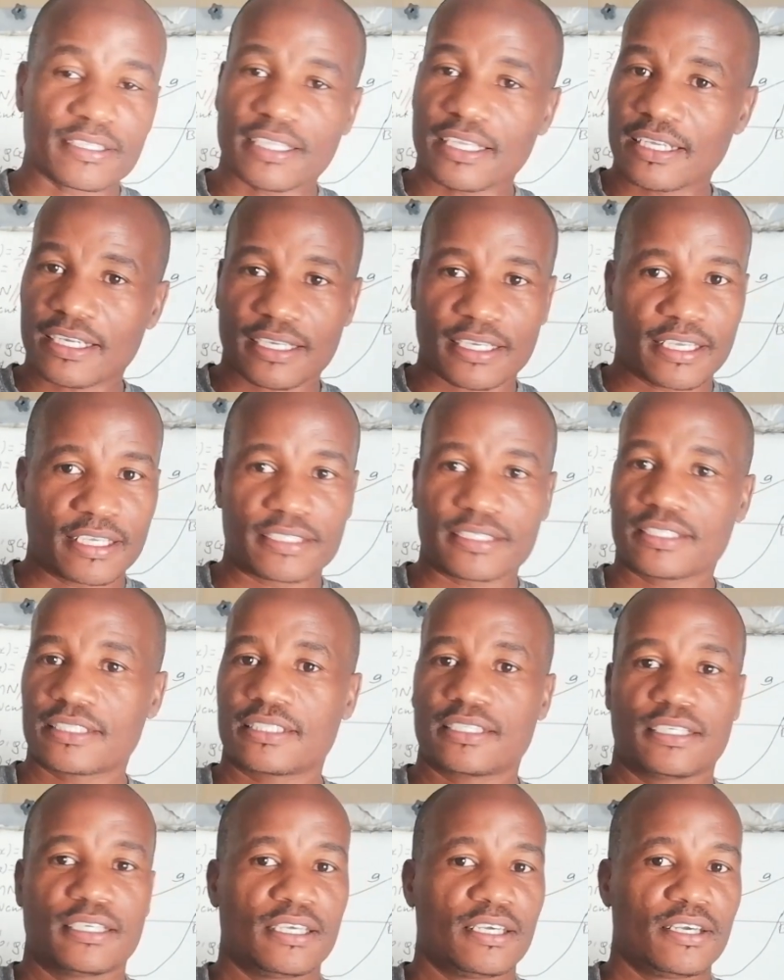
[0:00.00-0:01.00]
and the
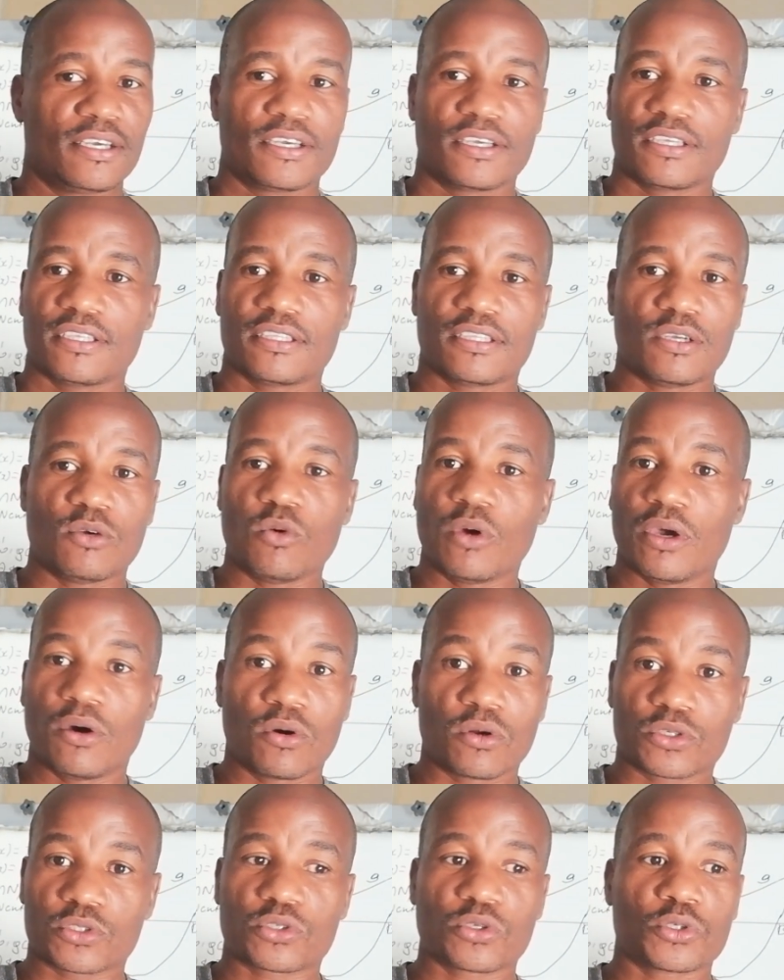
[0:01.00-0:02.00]
rest. They were
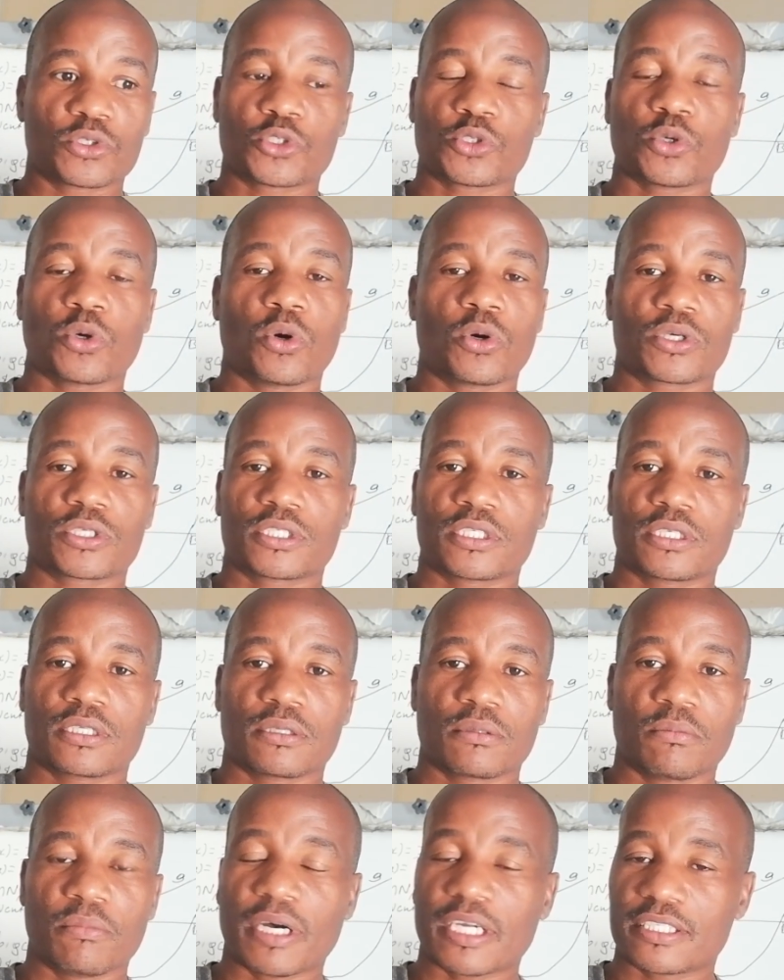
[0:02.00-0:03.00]
also shocked,
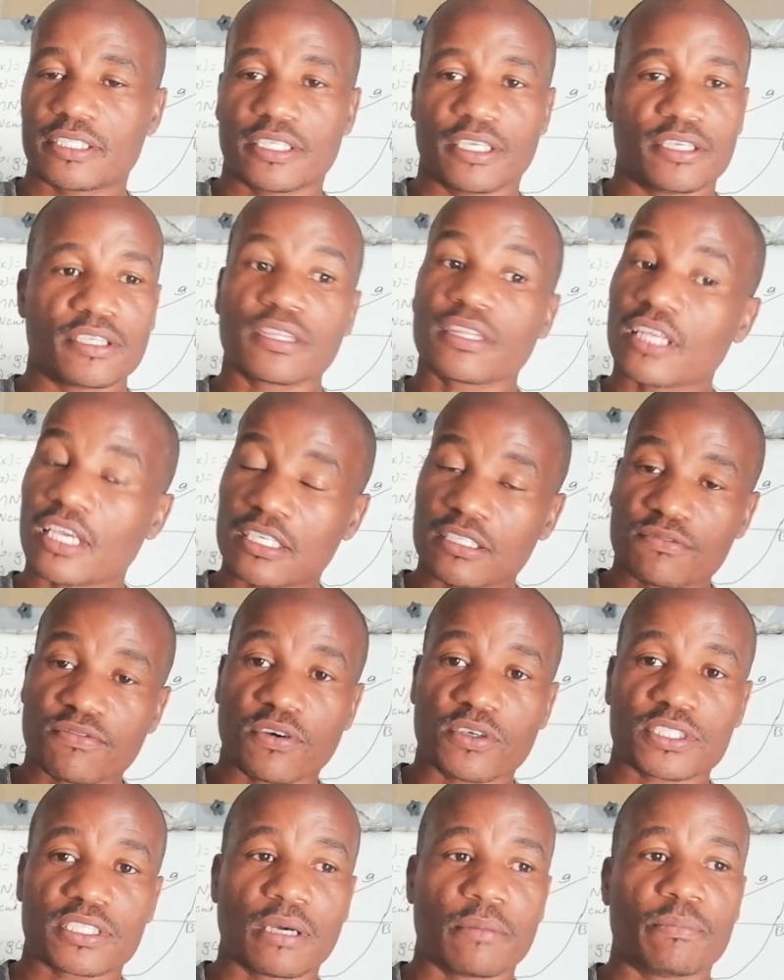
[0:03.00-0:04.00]
but thanks
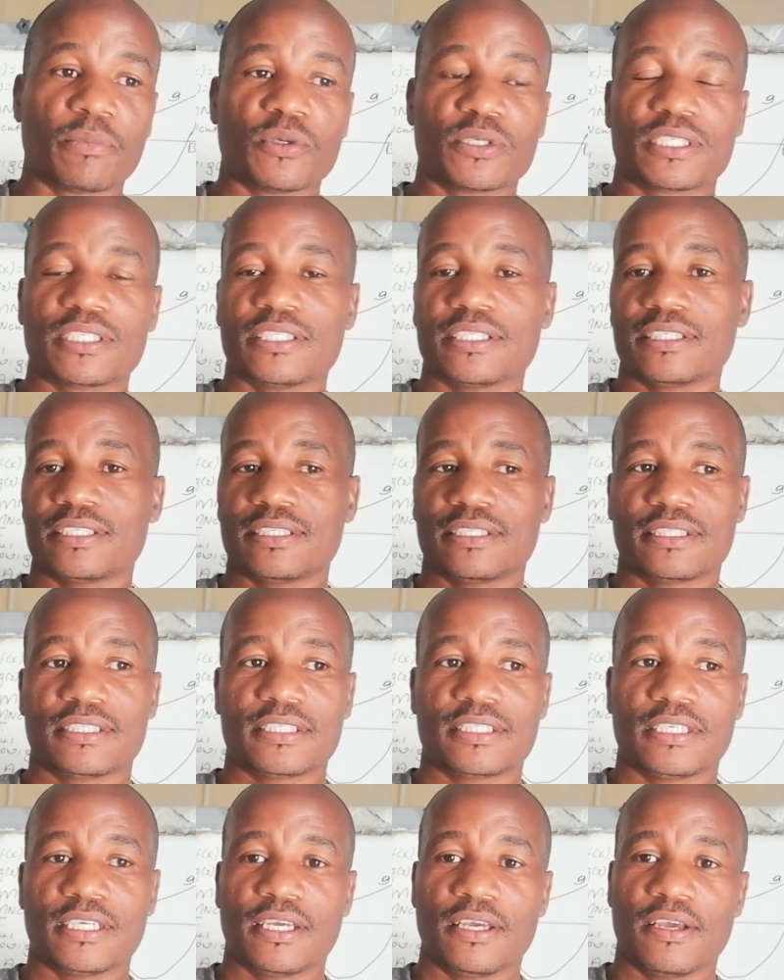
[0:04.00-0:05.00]
for supporting
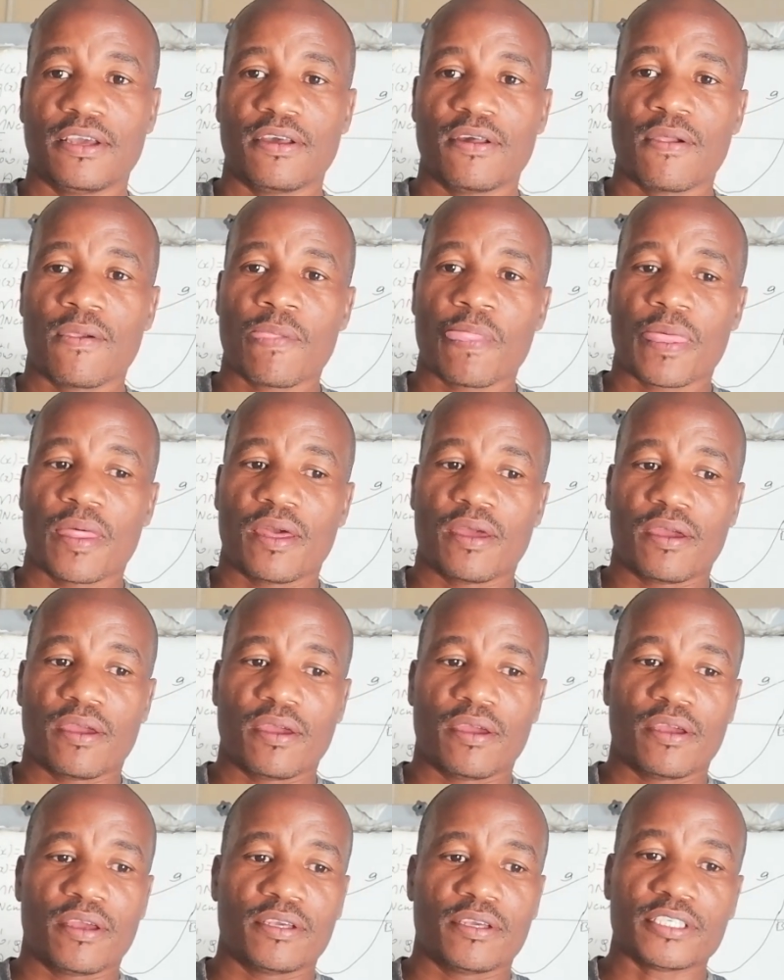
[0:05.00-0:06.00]
it.
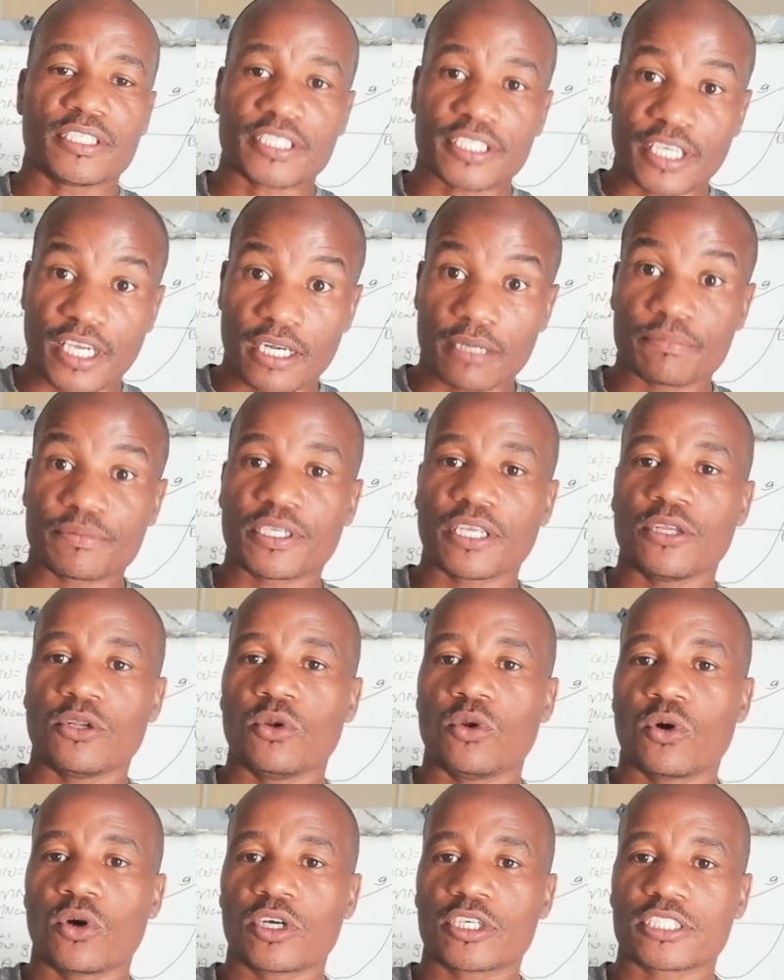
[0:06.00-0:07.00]
It helped a
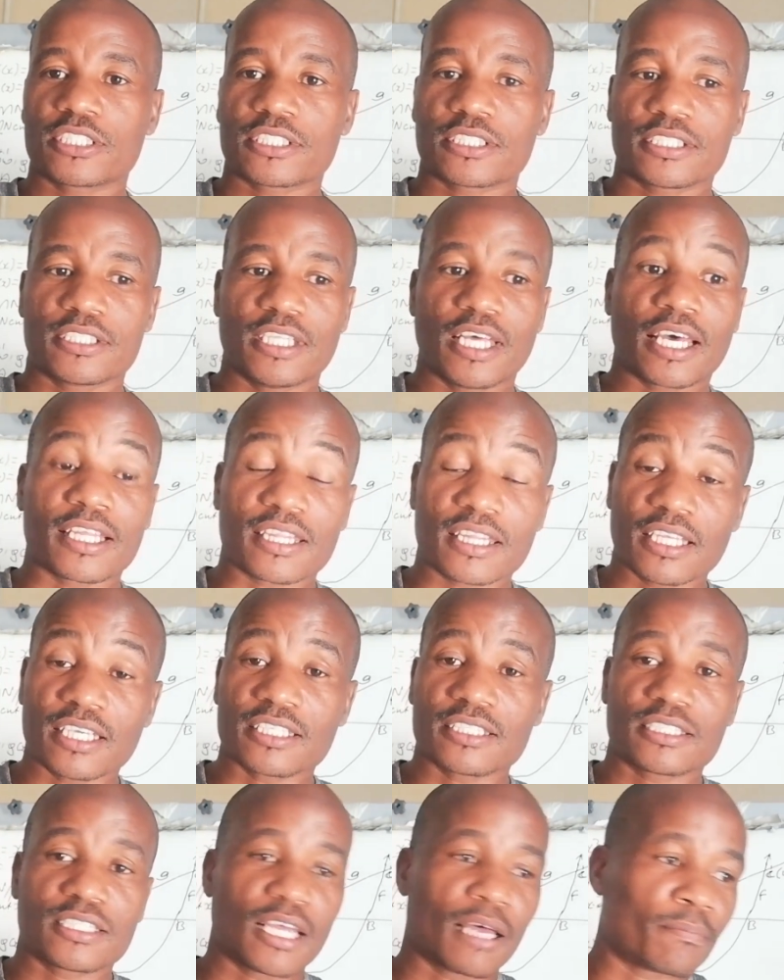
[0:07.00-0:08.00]
lot. There are
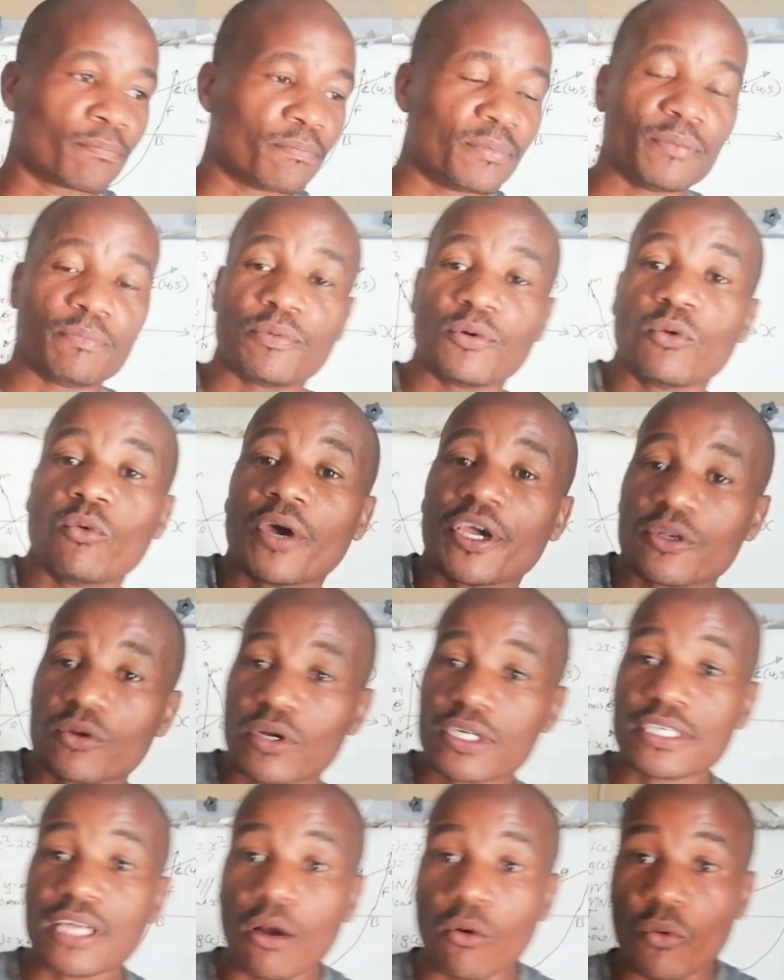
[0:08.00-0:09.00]
things that people were
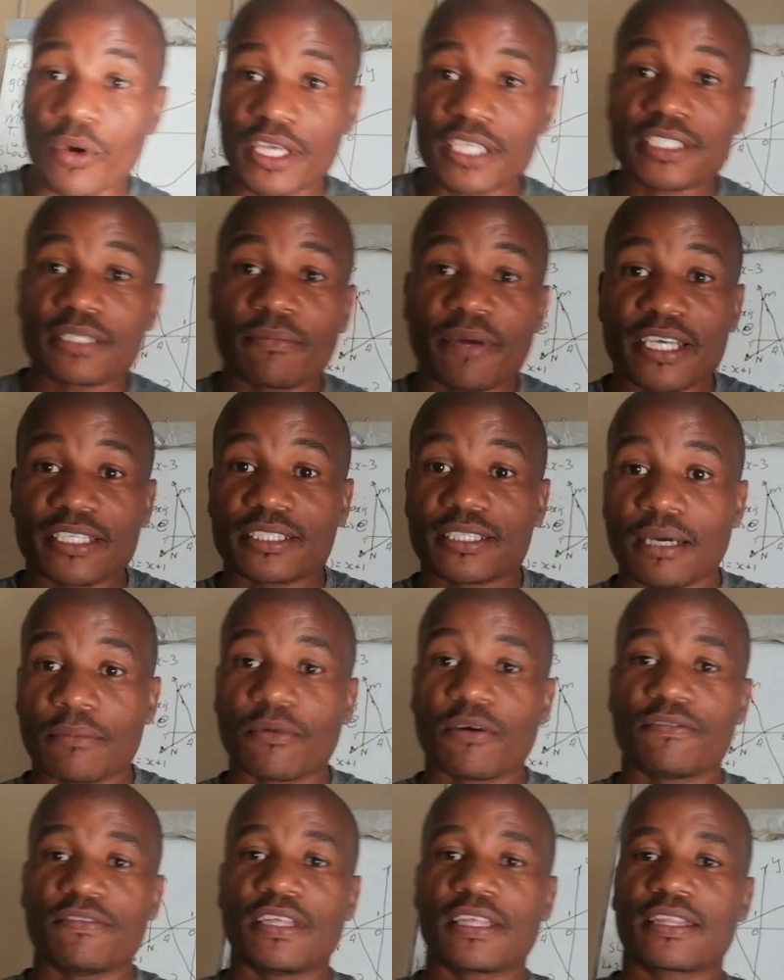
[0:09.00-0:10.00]
not aware by
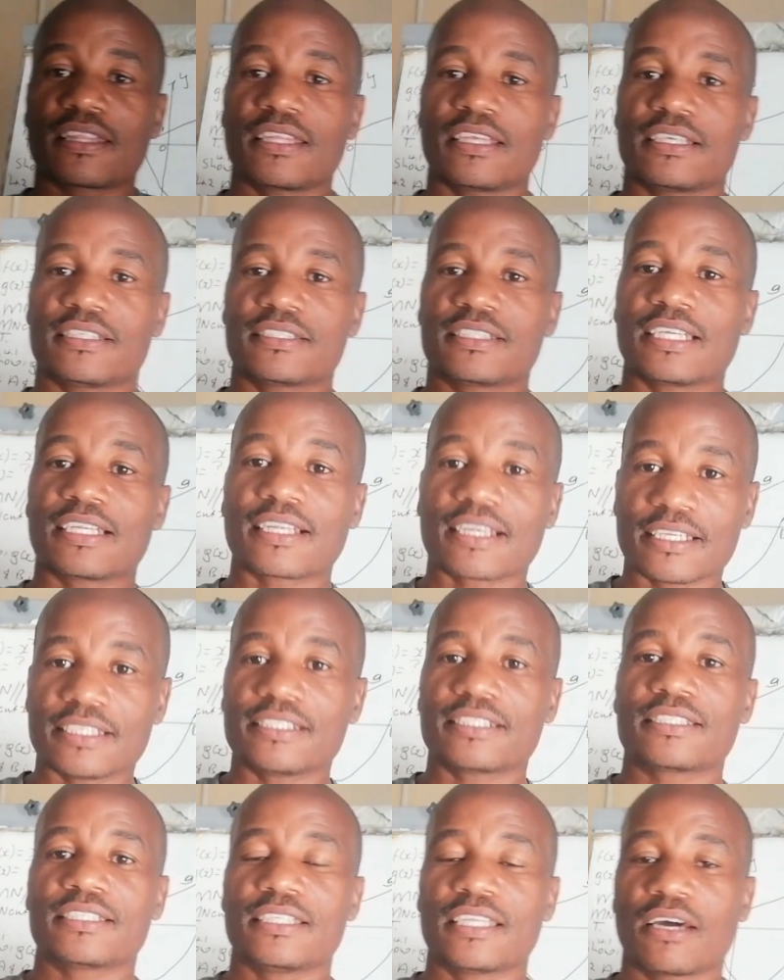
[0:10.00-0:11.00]
some of the things. At
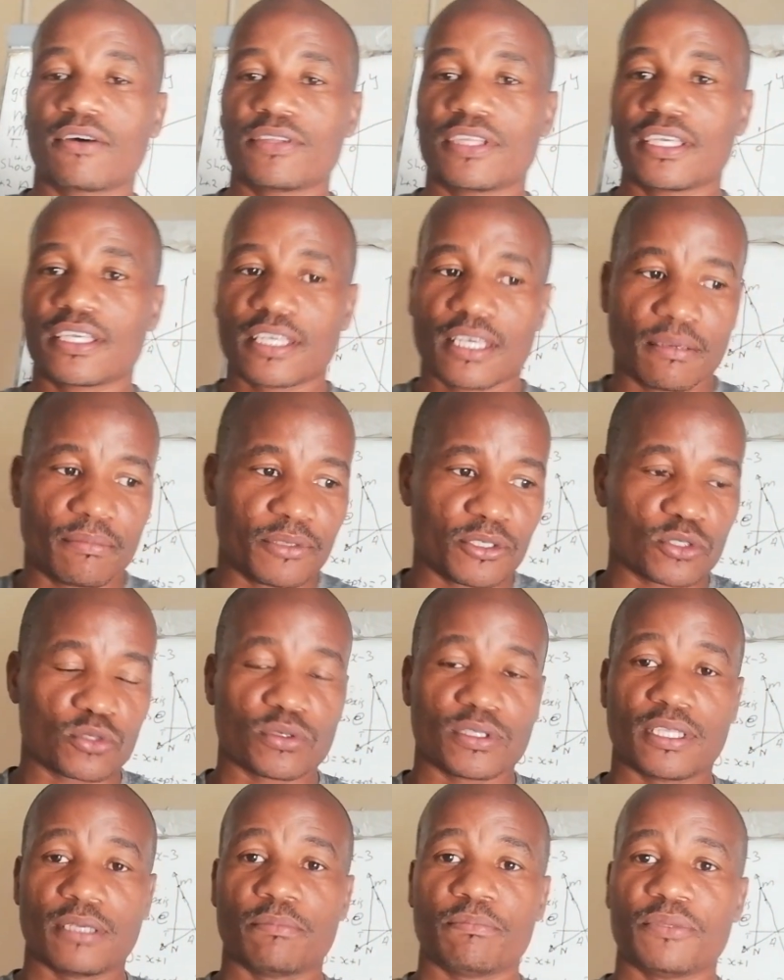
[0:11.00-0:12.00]
least now they came
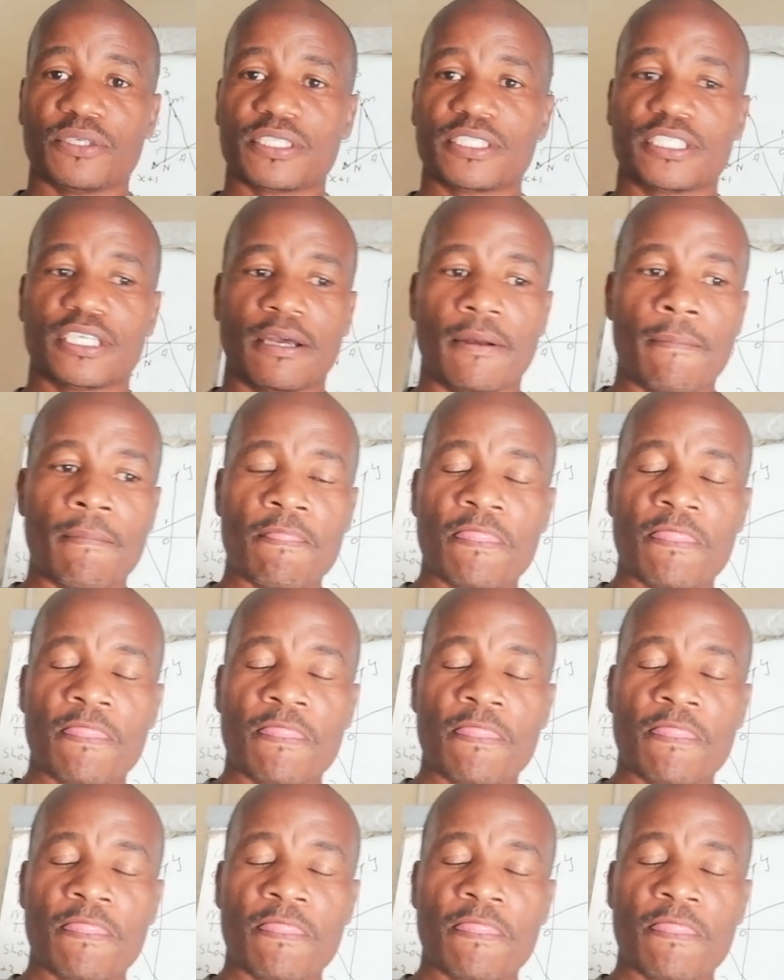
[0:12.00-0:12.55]
into the picture.